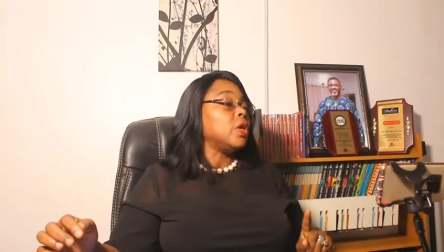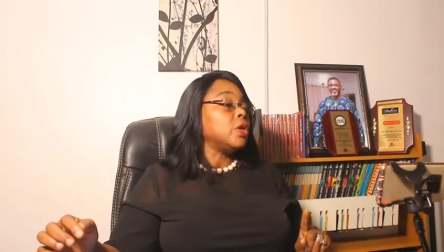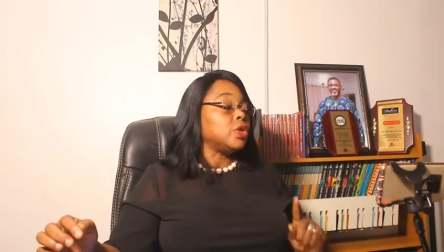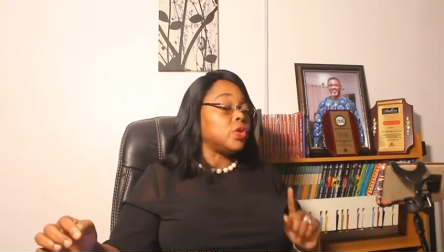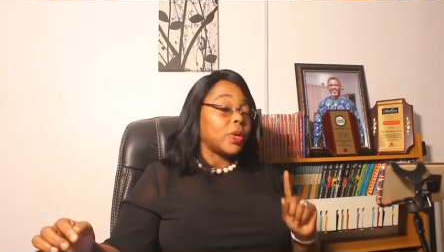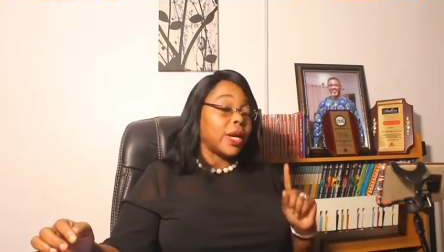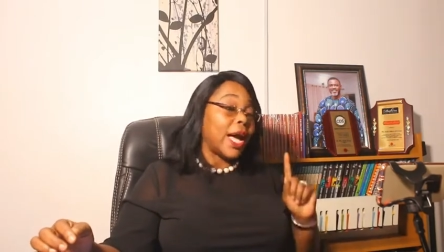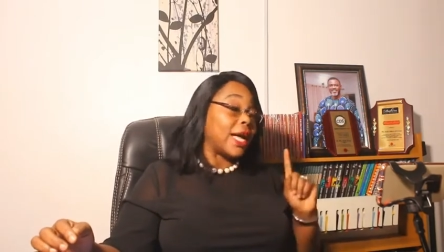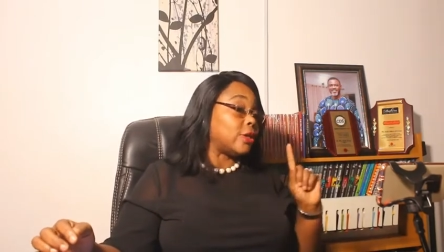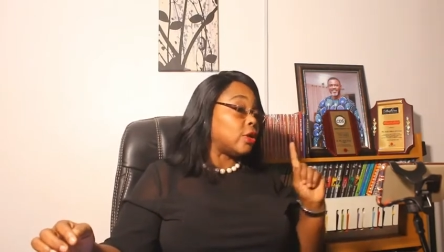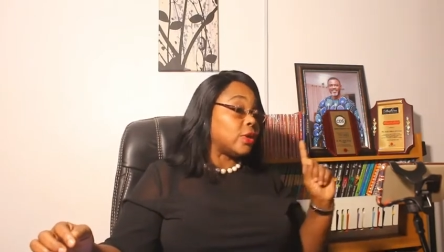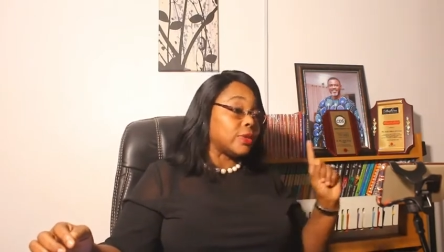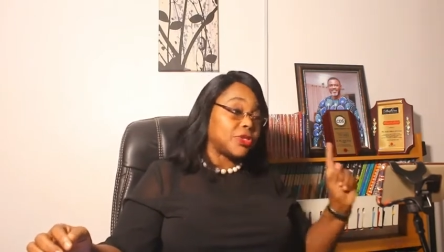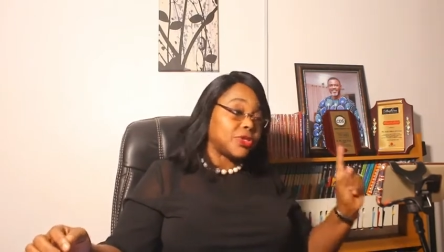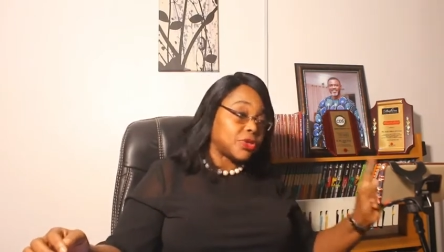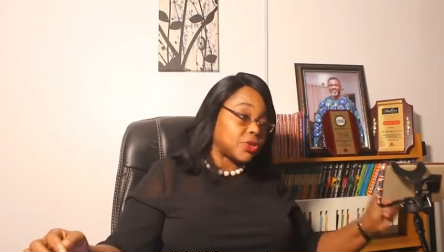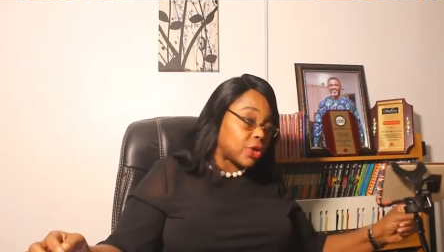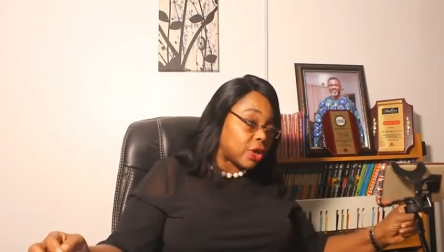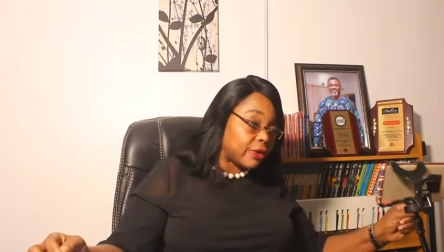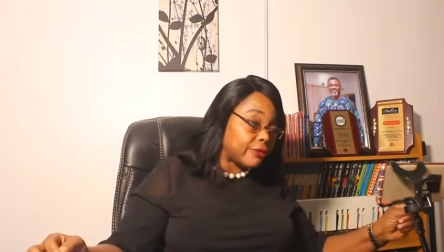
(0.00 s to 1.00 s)
You cannot
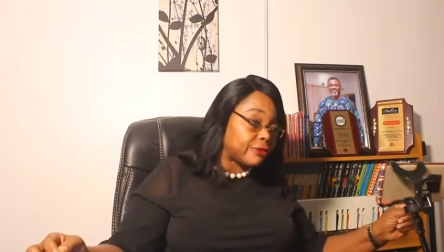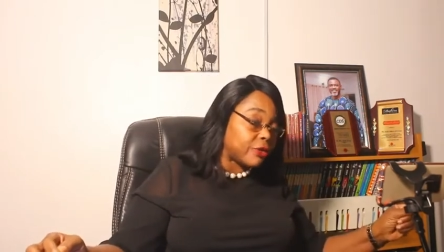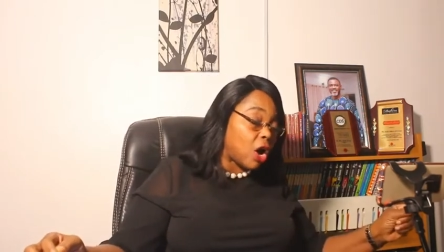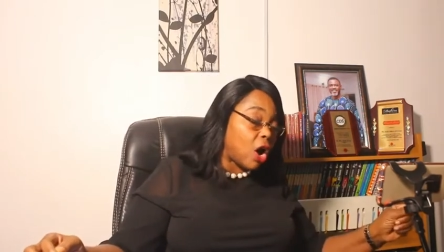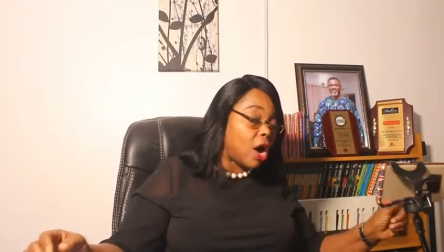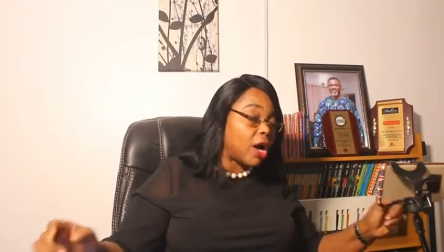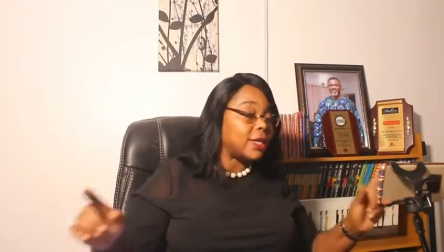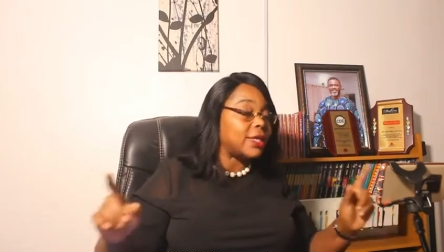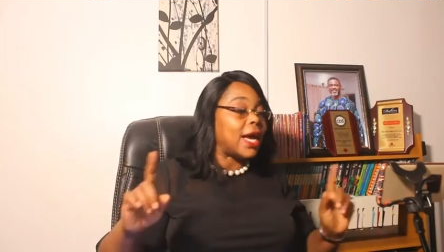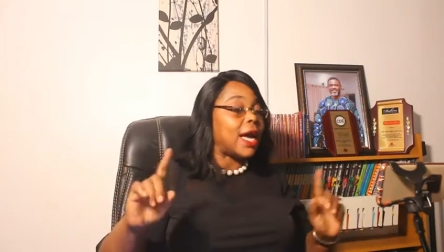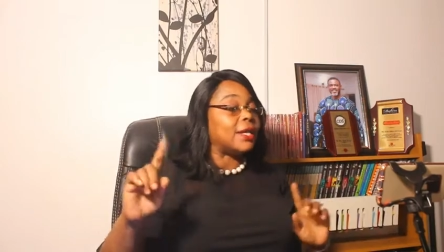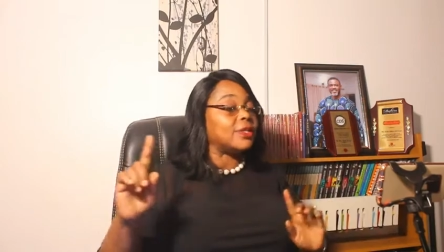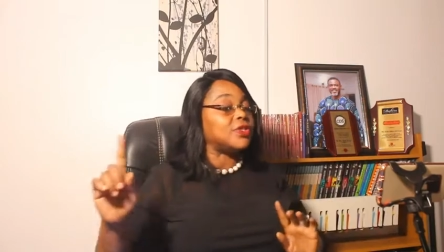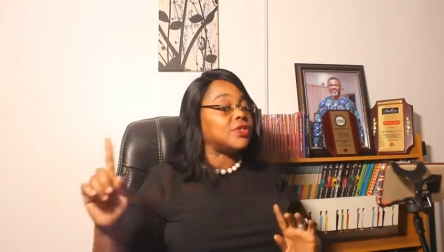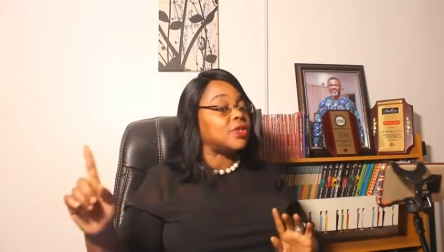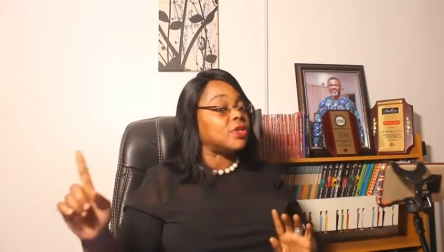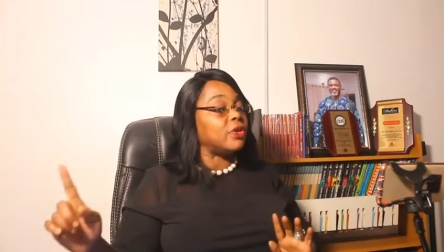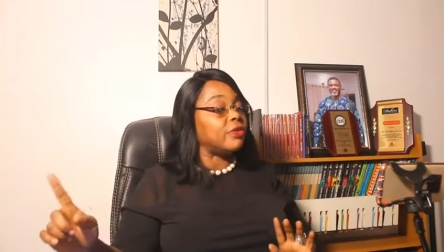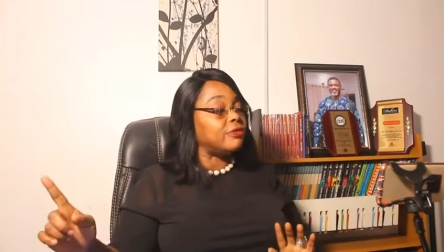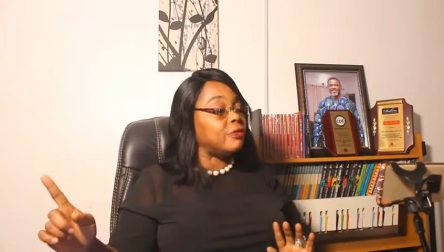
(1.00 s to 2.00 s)
serve God and
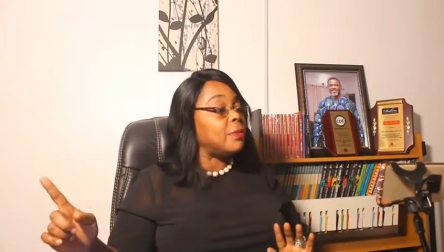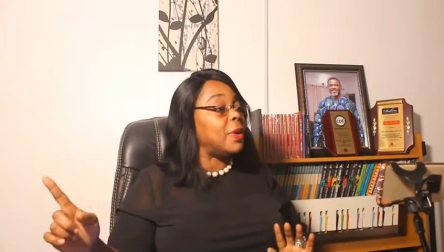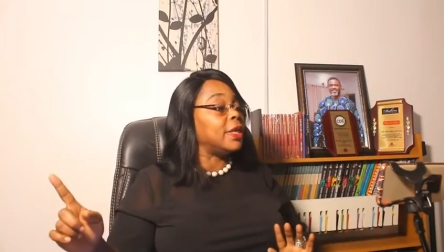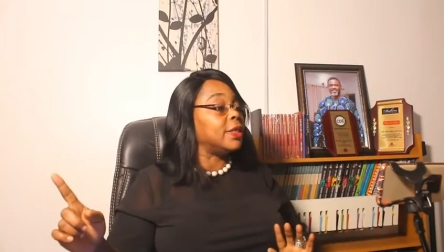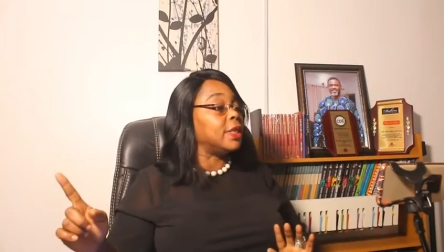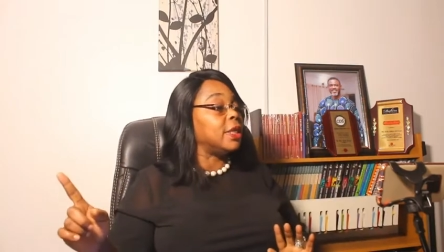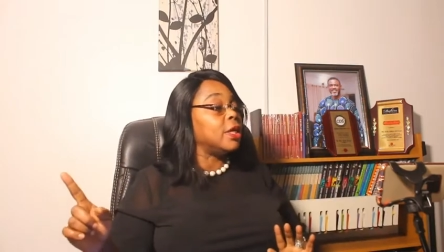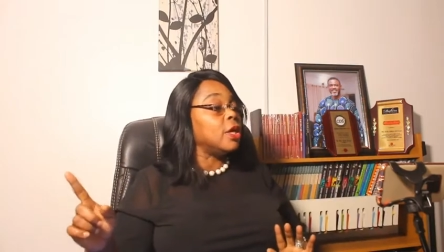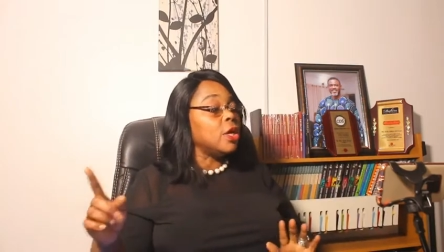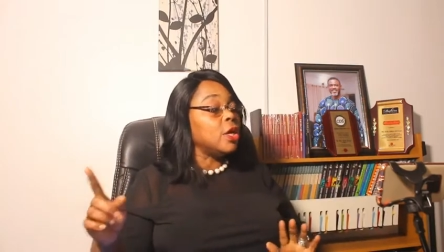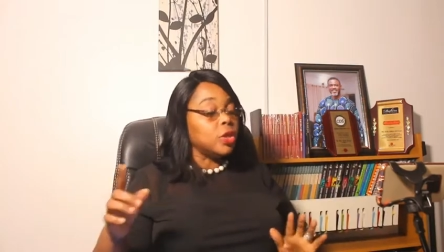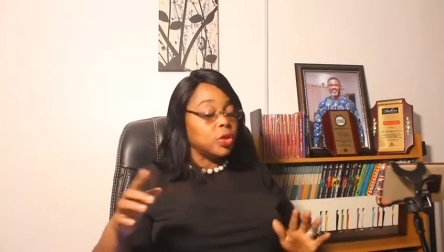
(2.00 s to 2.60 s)
serve money.